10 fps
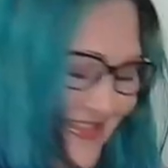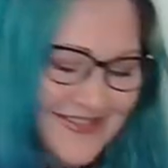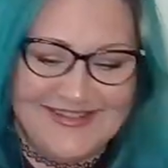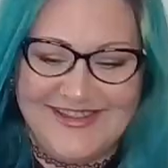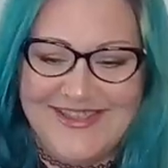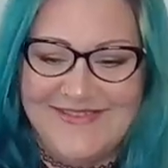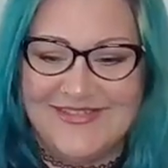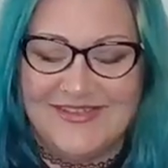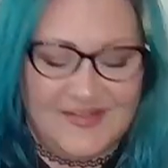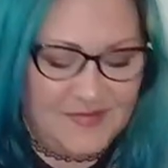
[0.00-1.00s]
are
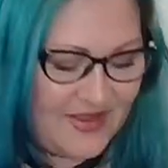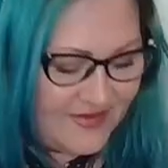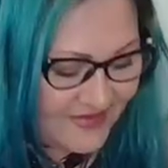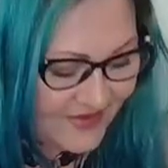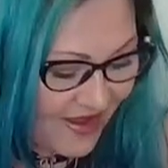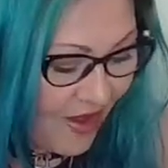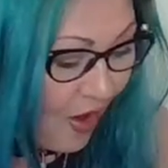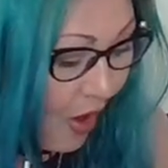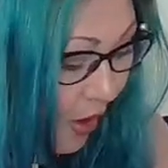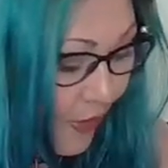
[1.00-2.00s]
evenly spaced.
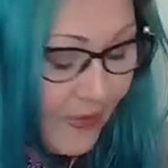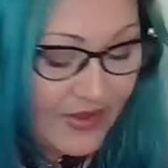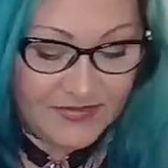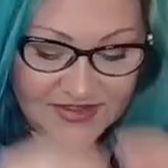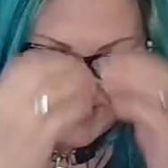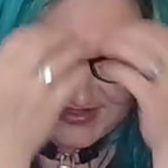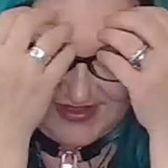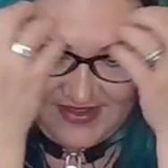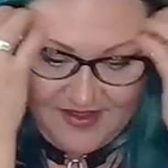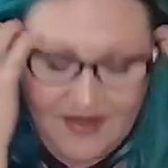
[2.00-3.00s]
OMG.
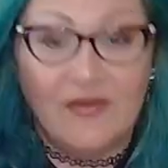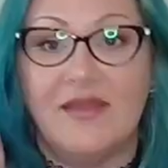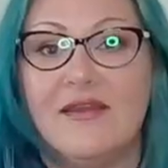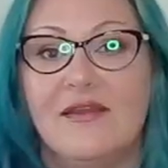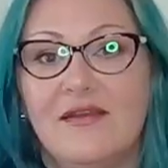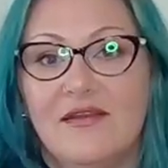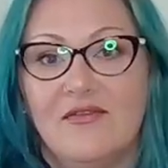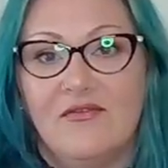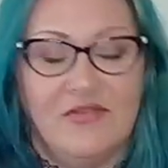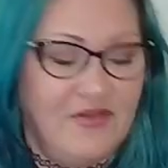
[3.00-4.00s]
Okay,
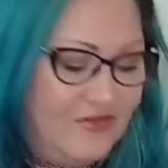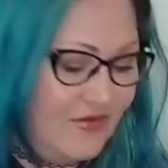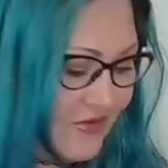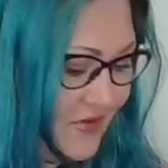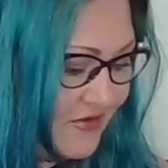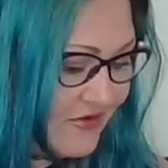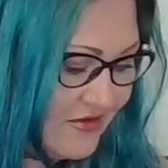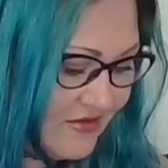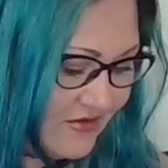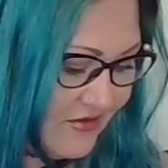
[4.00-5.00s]
for those of you watching
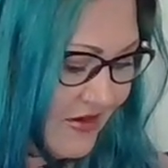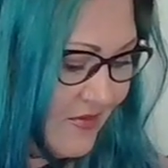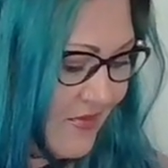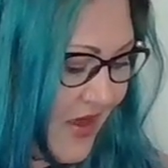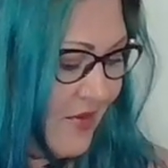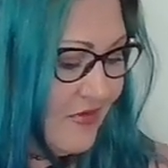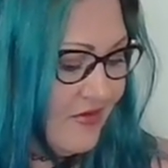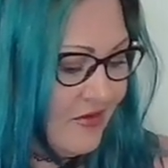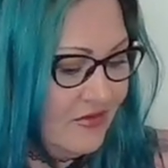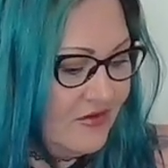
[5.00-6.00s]
the stream, I'm
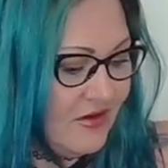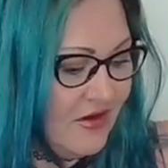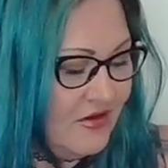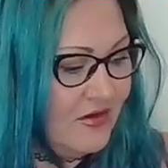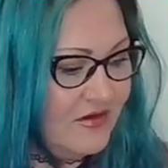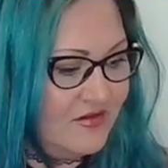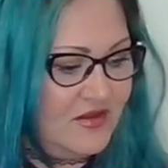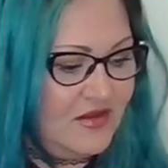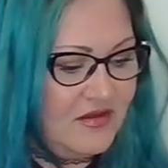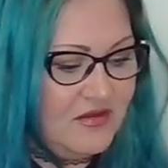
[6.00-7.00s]
so sorry. You're going to
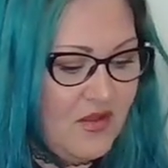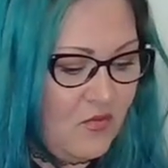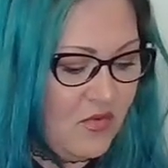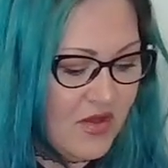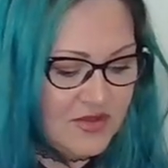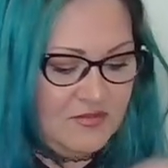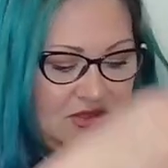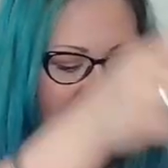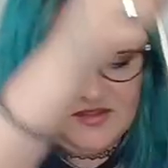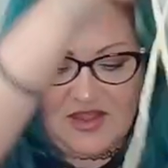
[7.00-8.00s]
sit here and watch
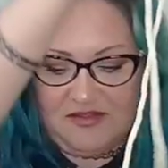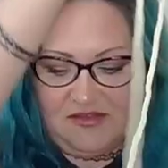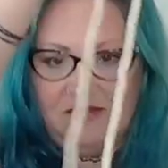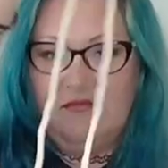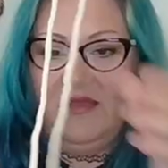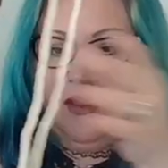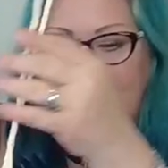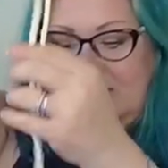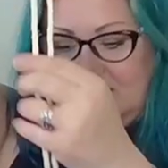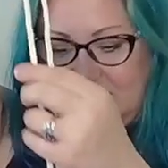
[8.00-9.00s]
me tie
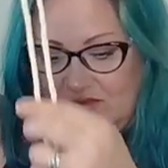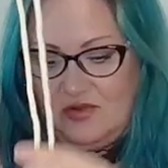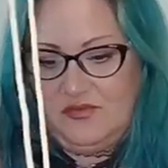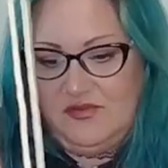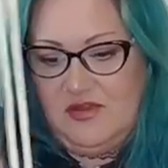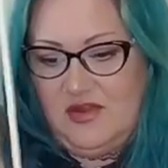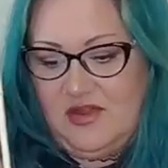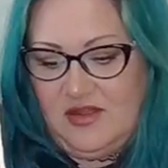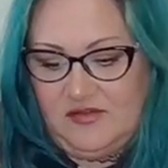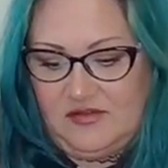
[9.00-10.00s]
like these ropes into
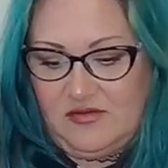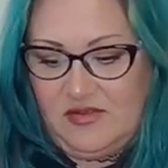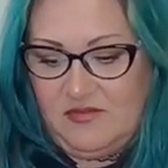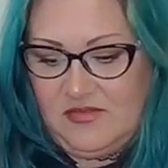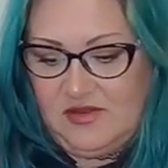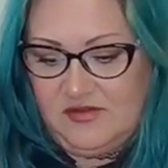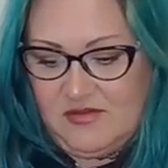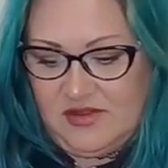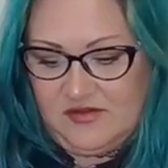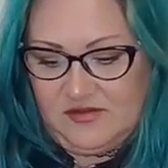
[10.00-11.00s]
knots. So in the meantime,
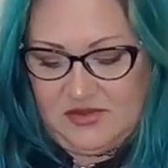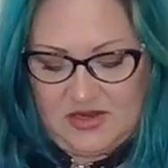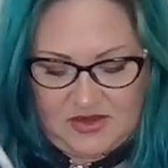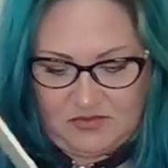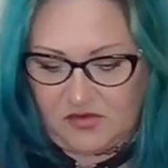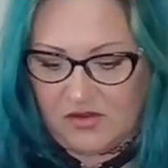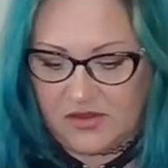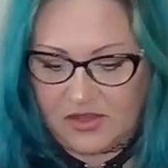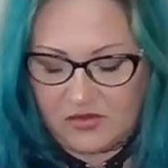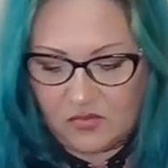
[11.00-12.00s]
I guess I'm going to end up
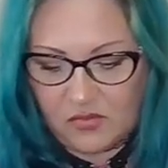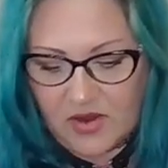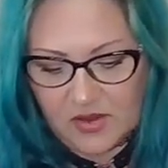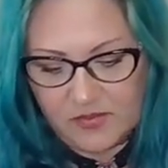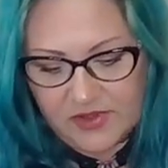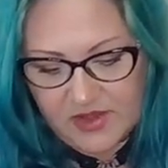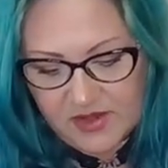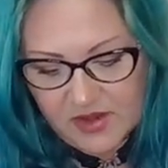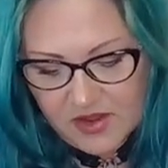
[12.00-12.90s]
talking quite a bit.